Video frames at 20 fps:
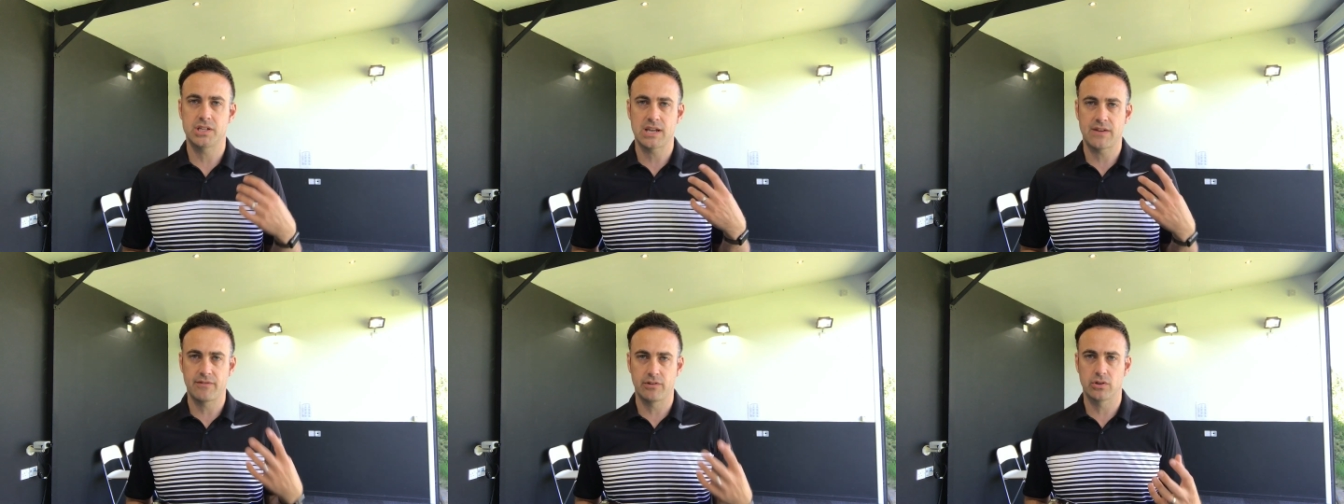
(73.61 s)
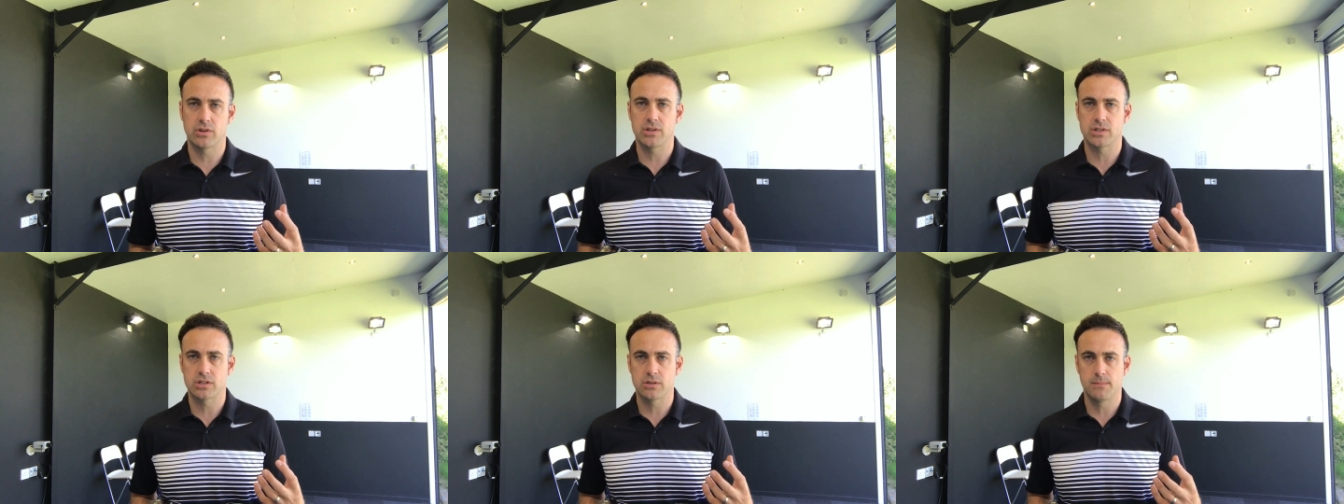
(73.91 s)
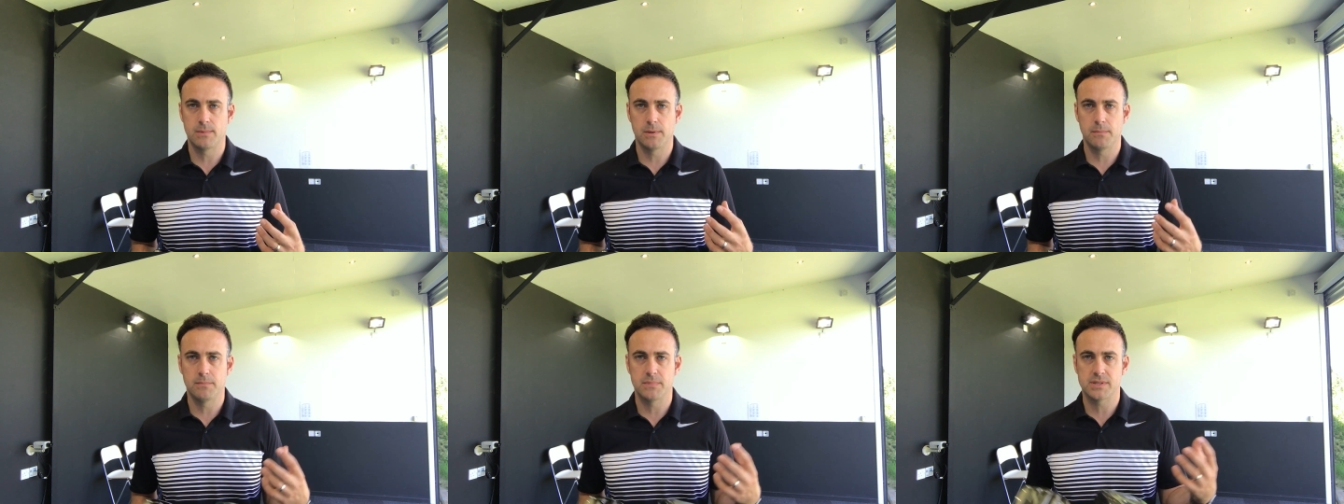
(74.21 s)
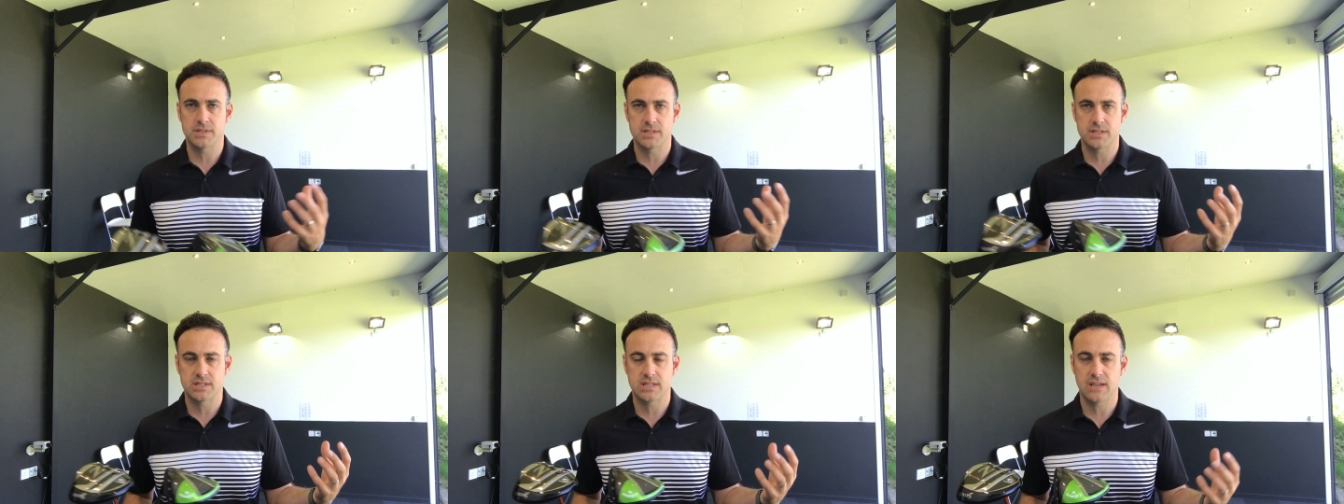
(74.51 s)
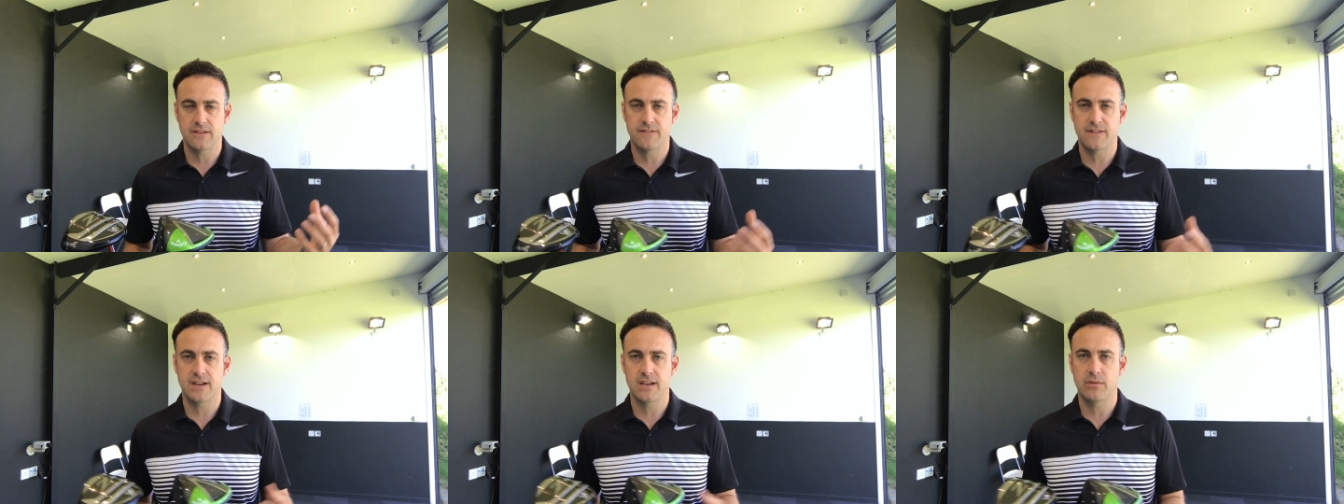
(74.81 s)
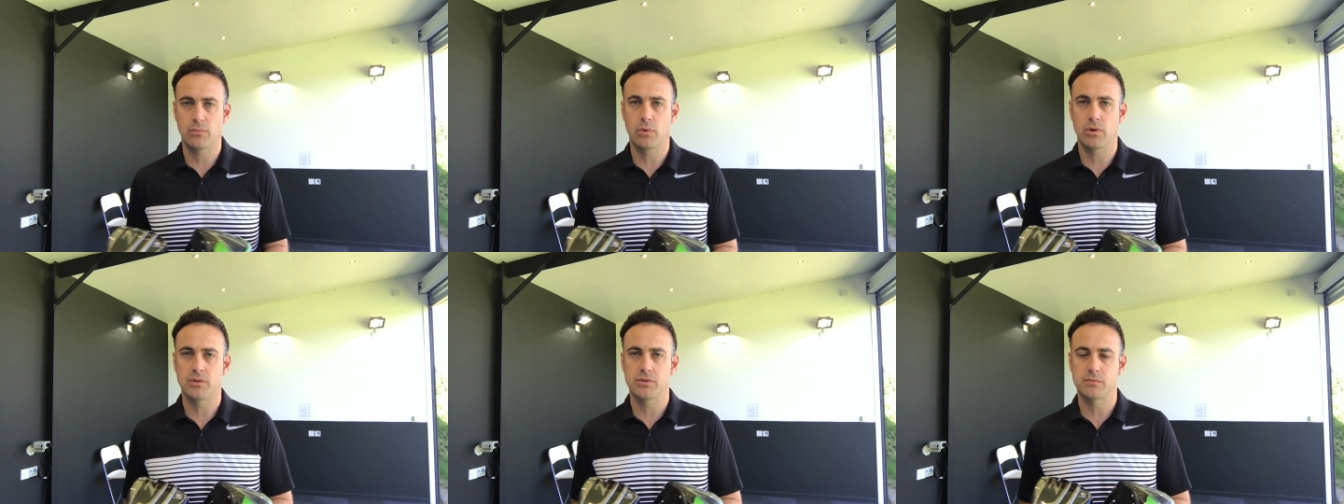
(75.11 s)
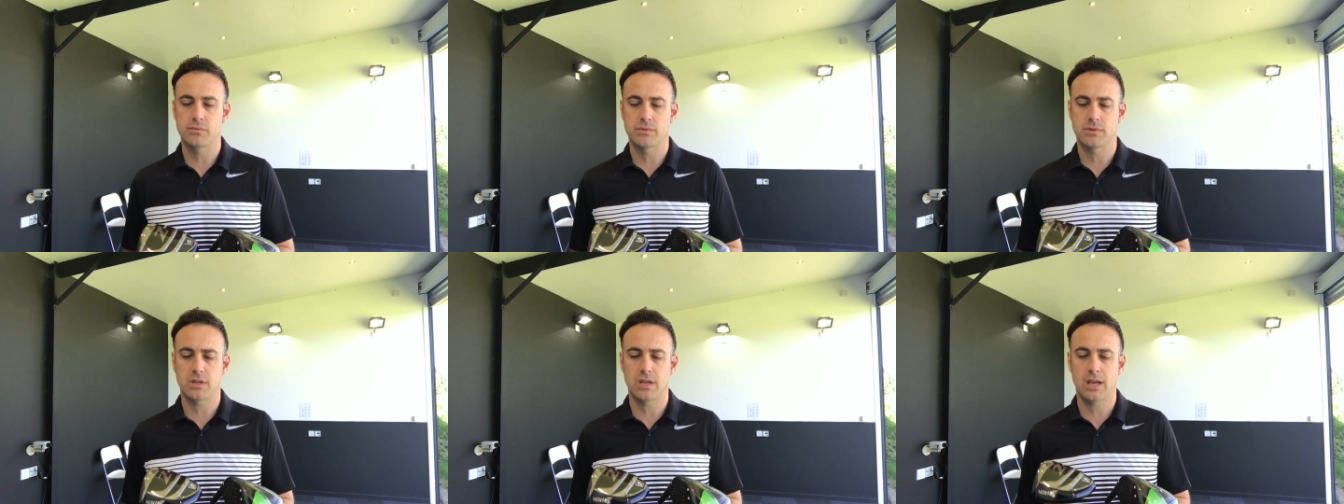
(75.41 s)
have a look at some numbers and see if
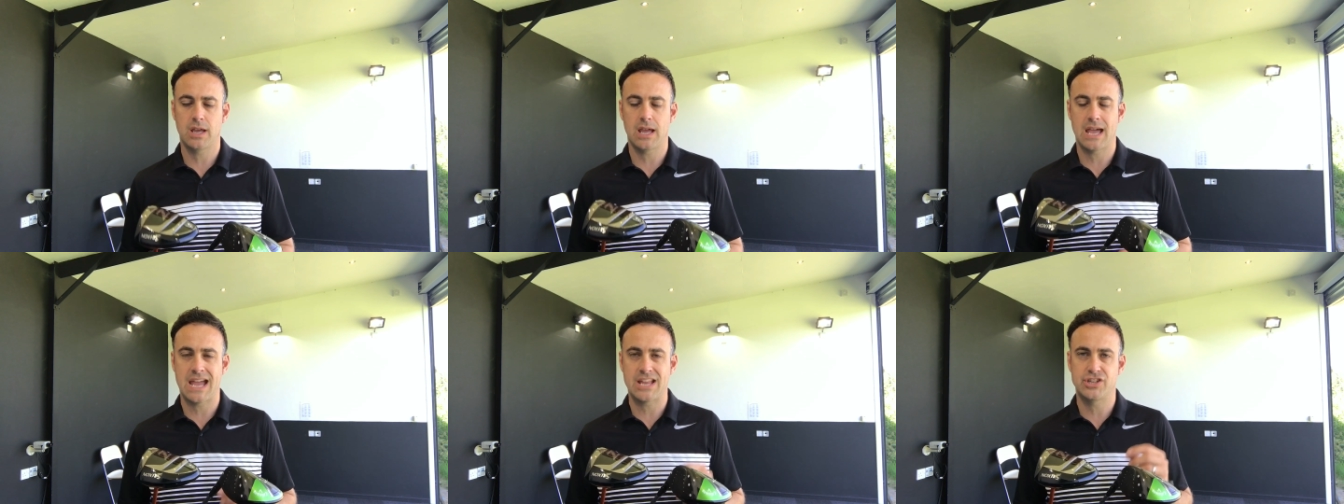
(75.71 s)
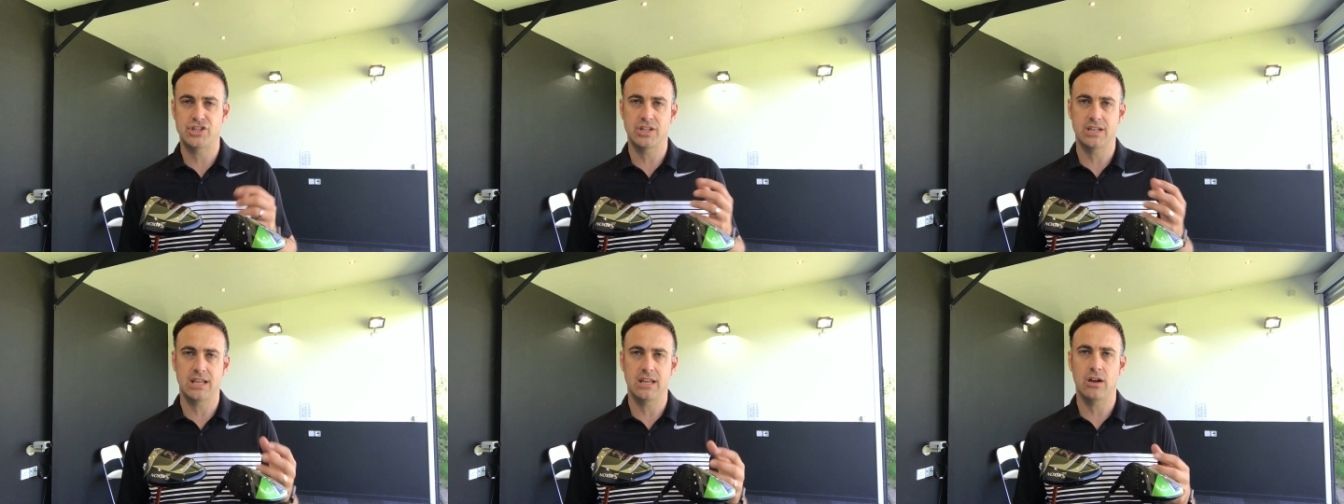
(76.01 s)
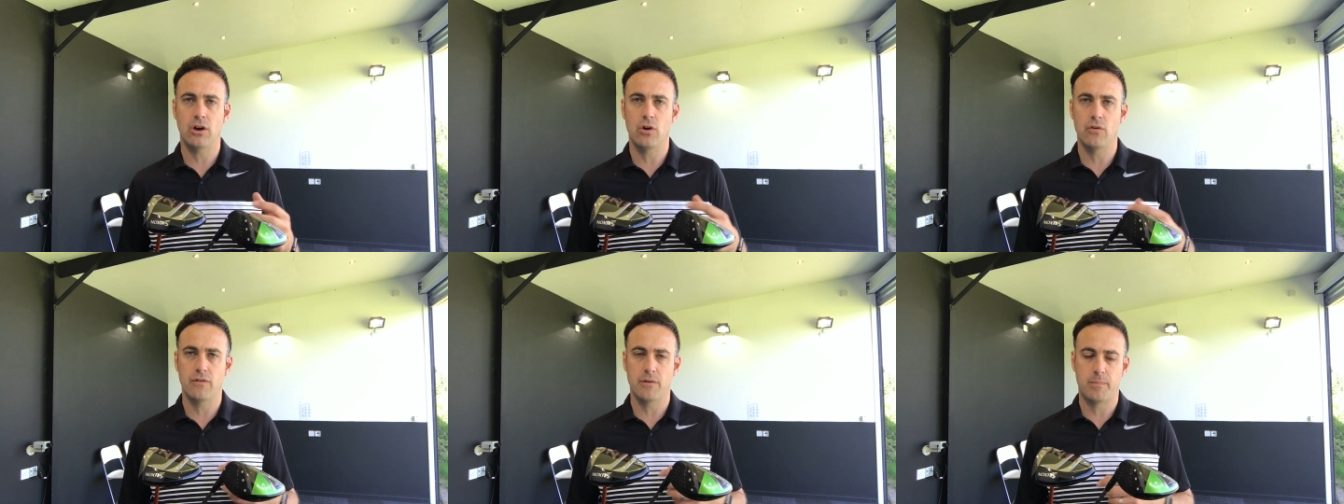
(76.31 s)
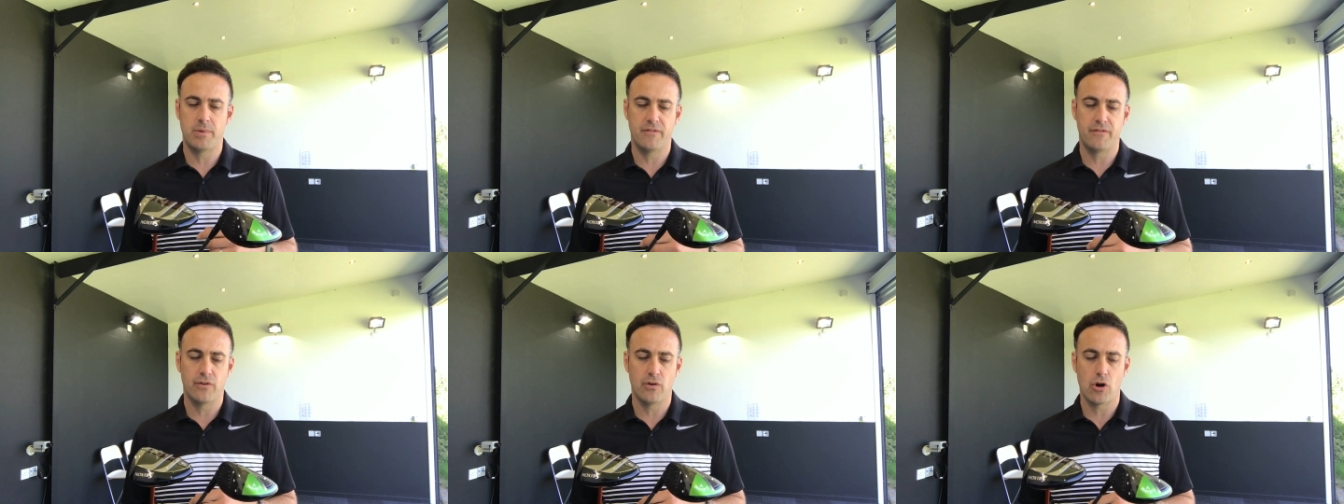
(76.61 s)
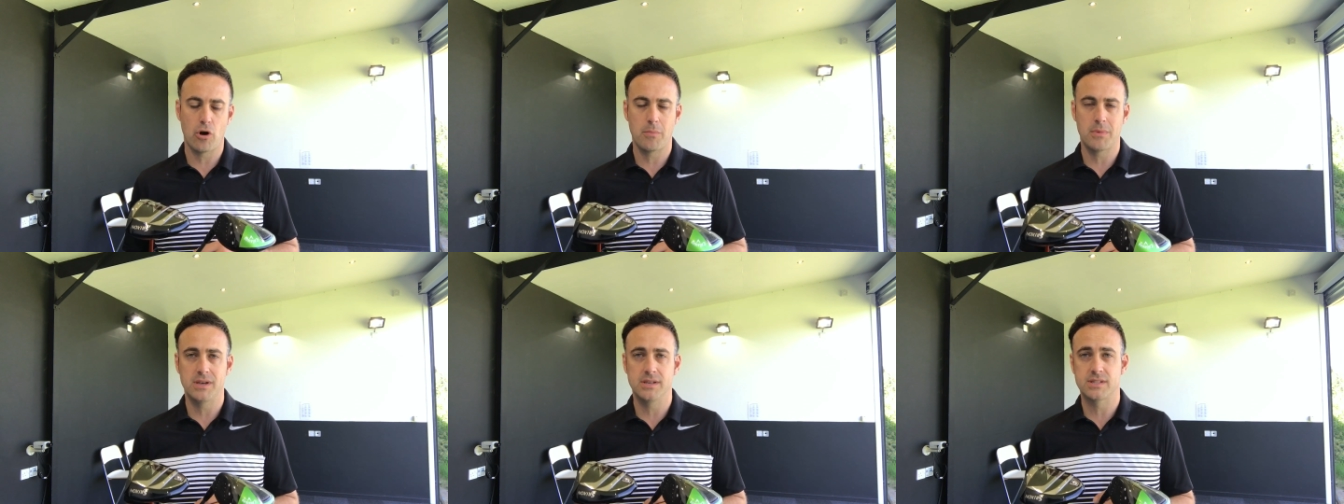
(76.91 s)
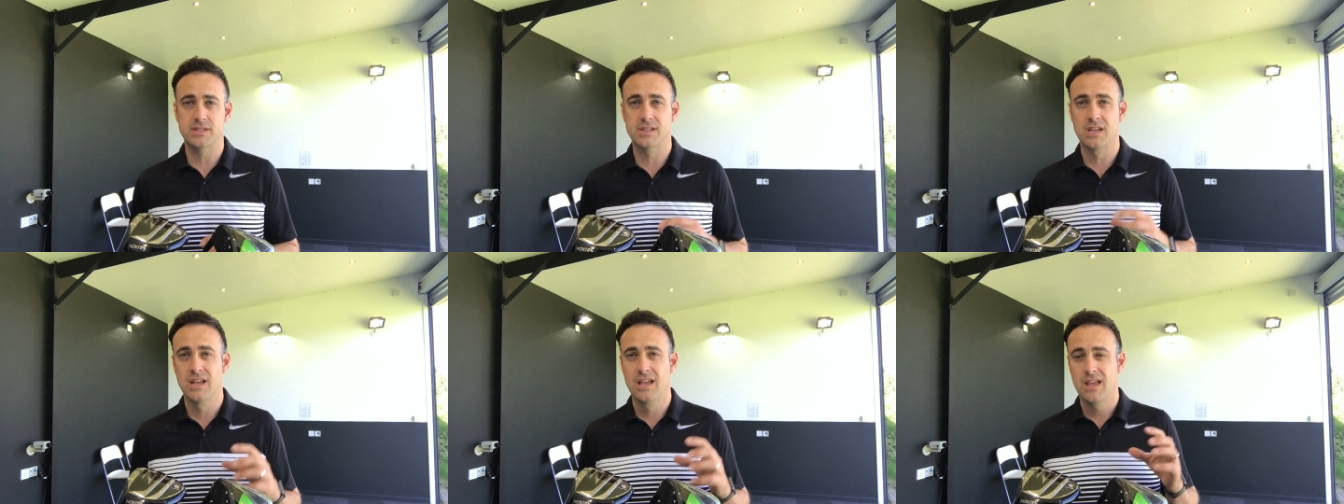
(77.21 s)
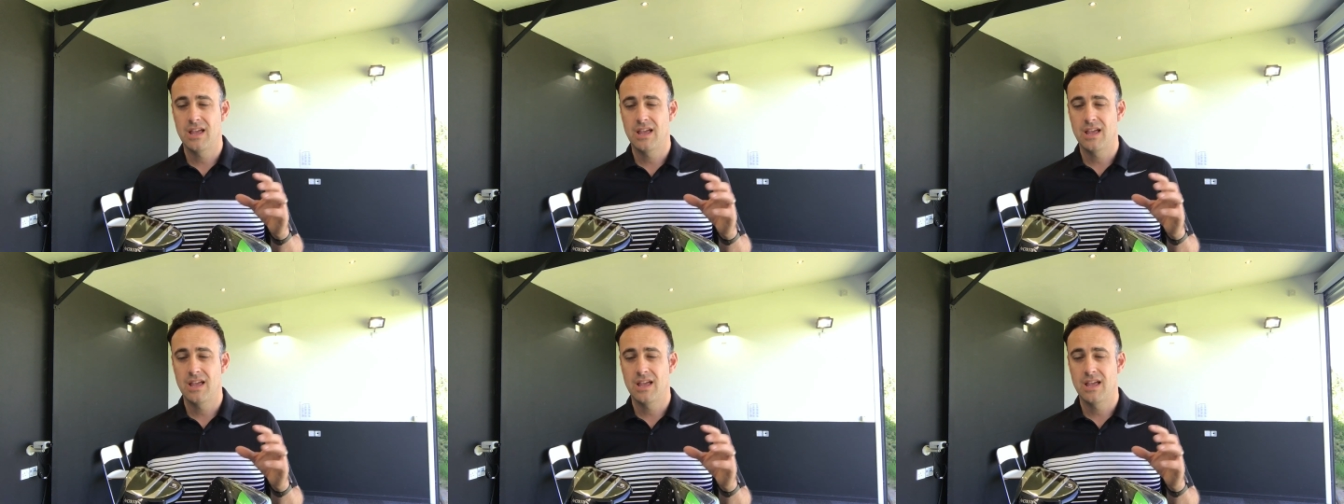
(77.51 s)
anyone's edging it over performance,